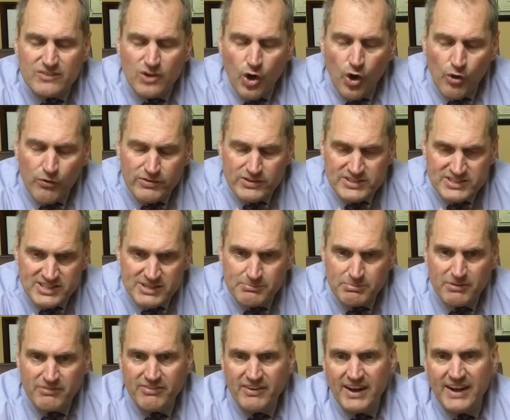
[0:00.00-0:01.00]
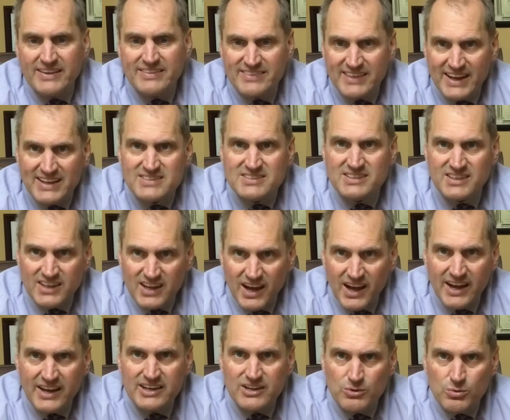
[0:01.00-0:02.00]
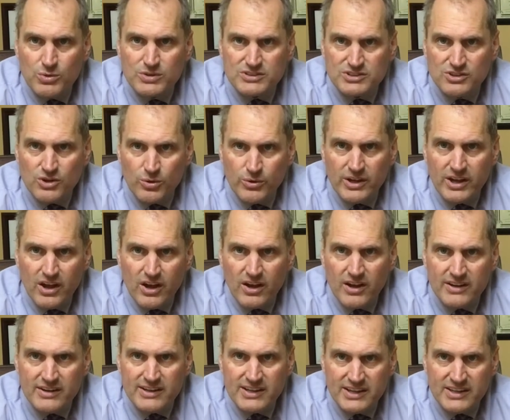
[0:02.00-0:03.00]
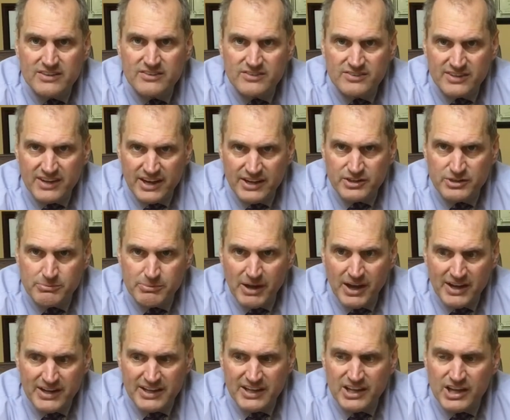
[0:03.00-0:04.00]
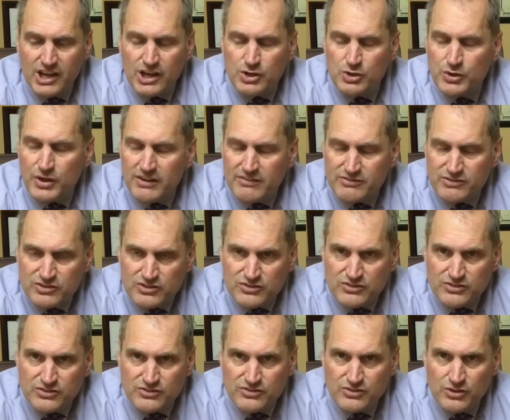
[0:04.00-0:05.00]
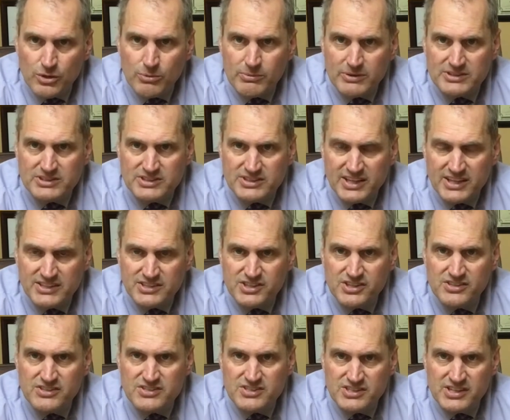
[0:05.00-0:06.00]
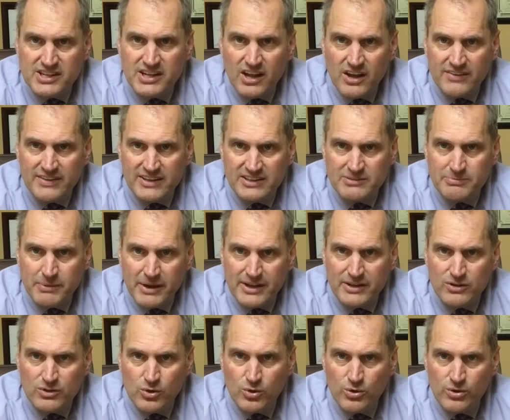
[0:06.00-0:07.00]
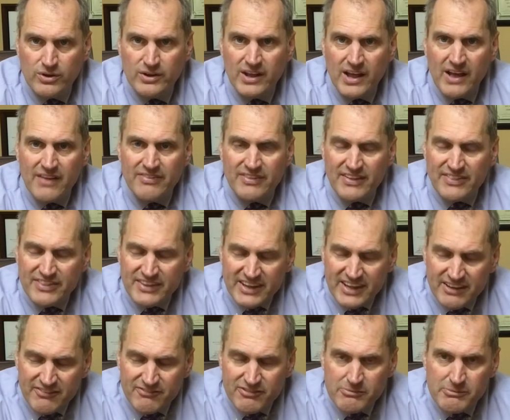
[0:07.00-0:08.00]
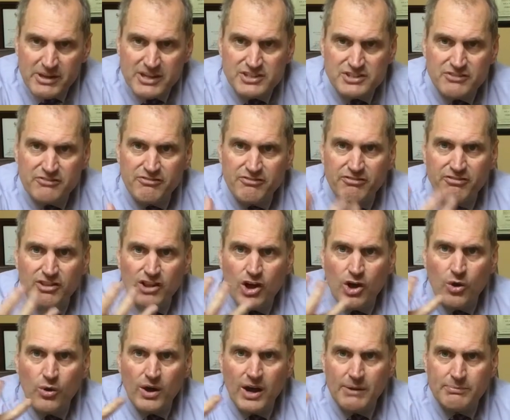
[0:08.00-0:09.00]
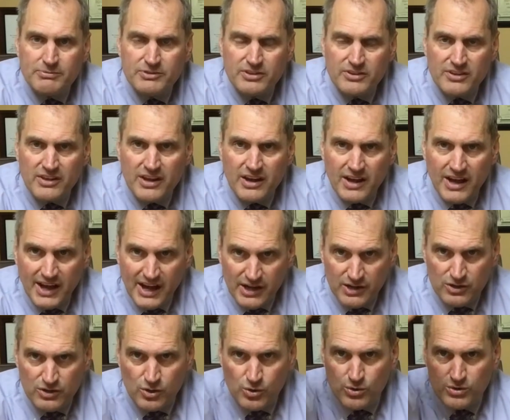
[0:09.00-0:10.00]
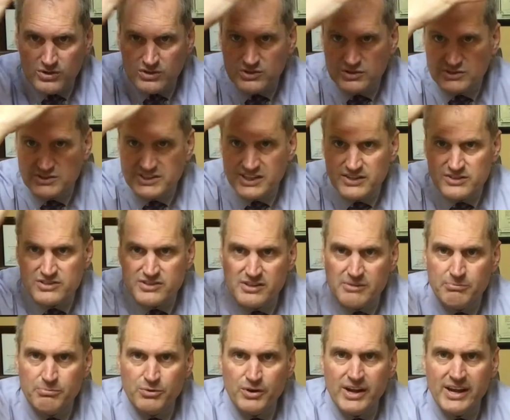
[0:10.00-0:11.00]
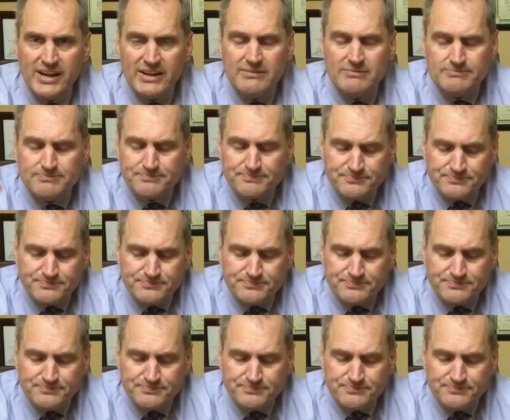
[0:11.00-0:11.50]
oversimplified, that's kind of what's going on inside your body. You have so much tension sitting on that spinal cord that the information flow up to the higher cortical centers of the brain